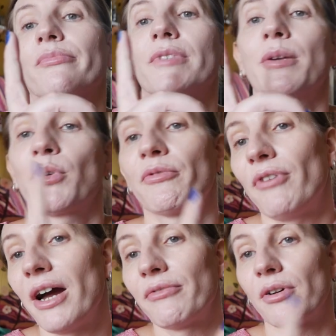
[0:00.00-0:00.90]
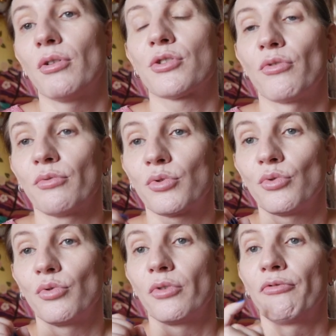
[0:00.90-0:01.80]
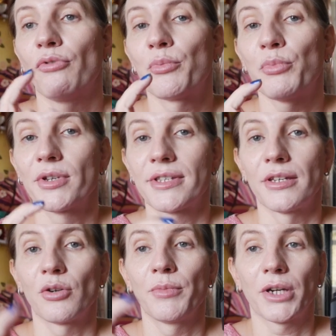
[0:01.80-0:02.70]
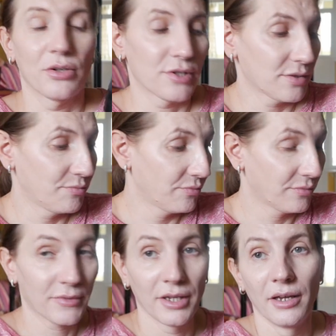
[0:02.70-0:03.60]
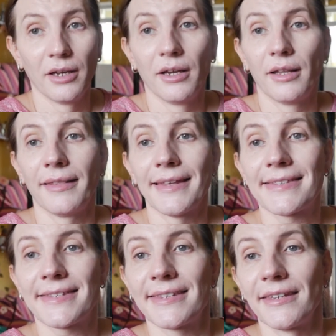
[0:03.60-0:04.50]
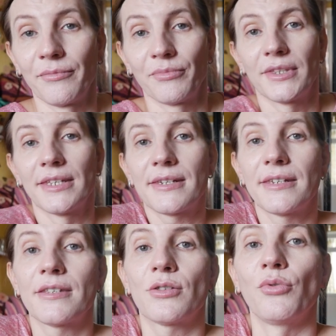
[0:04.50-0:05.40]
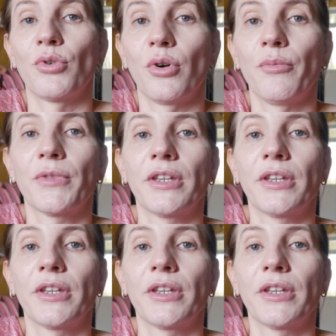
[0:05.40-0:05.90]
3.5 also to 4.0, because let's see, this is Zuiko.